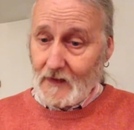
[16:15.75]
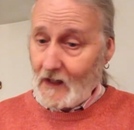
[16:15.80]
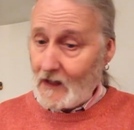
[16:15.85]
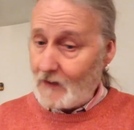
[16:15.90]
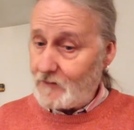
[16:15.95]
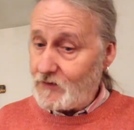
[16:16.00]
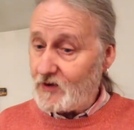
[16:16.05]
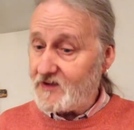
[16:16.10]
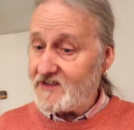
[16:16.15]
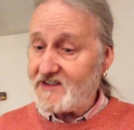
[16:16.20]

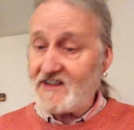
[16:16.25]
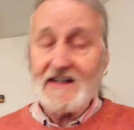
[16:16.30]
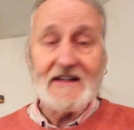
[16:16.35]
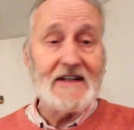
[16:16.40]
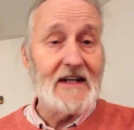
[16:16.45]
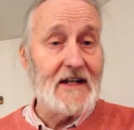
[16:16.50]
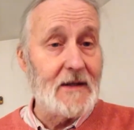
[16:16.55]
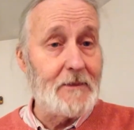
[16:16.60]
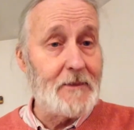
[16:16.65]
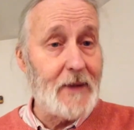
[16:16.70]
I'm not saying
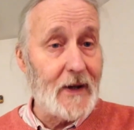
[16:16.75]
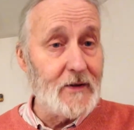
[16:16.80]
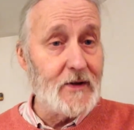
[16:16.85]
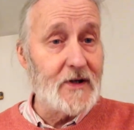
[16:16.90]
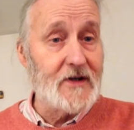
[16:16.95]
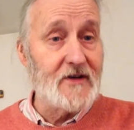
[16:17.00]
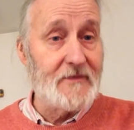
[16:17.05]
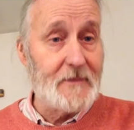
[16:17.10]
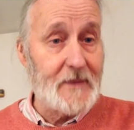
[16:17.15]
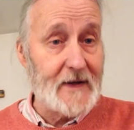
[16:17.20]
that the power
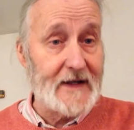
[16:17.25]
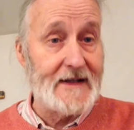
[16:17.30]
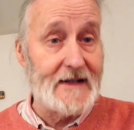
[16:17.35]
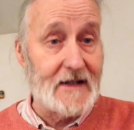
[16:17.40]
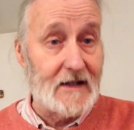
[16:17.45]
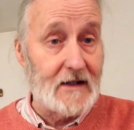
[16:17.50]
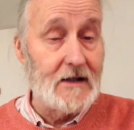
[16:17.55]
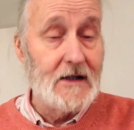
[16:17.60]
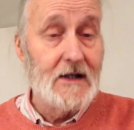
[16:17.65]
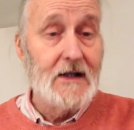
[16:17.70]
of
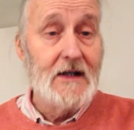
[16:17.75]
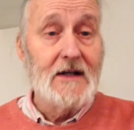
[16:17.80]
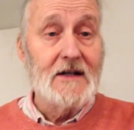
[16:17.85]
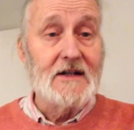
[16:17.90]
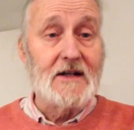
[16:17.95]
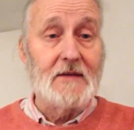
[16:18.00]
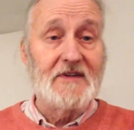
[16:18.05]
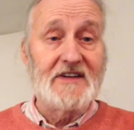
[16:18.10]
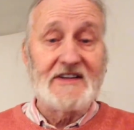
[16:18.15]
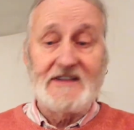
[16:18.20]
prayer
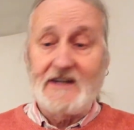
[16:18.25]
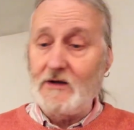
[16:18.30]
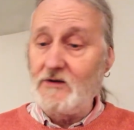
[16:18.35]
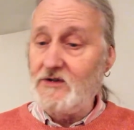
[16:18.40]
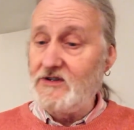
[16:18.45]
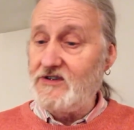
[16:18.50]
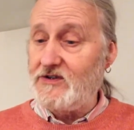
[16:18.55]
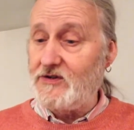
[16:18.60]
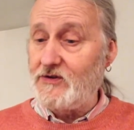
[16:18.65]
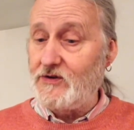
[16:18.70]
comes
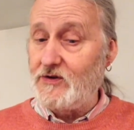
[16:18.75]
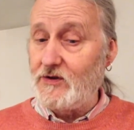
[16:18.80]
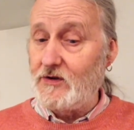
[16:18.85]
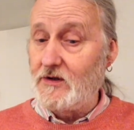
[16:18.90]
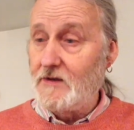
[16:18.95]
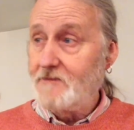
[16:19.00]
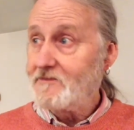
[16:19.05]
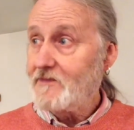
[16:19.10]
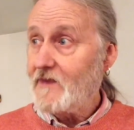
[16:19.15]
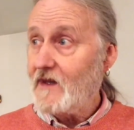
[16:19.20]
down to